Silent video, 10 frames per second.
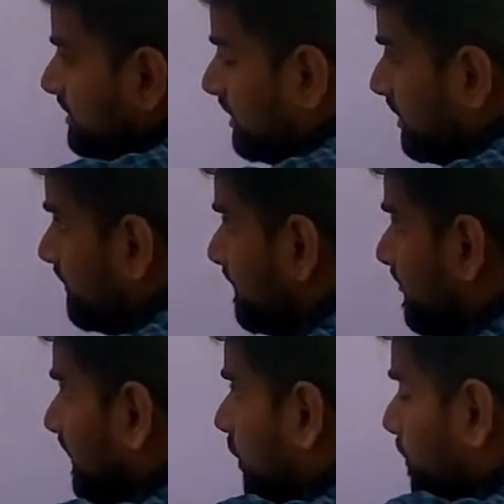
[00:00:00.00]
the
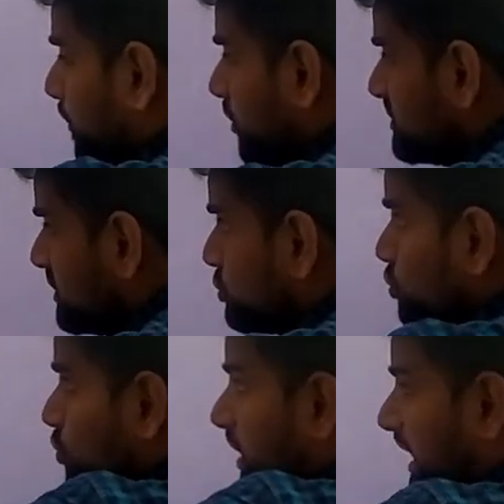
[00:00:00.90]
opposite
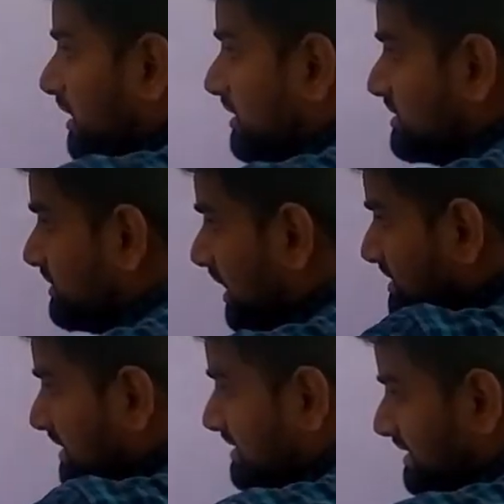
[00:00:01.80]
two angles, the
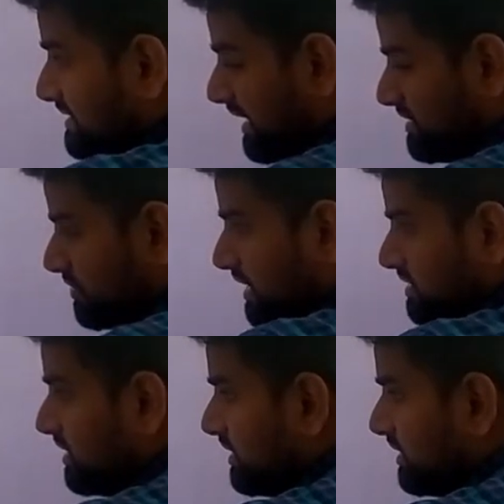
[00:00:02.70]
adjacent sides, right?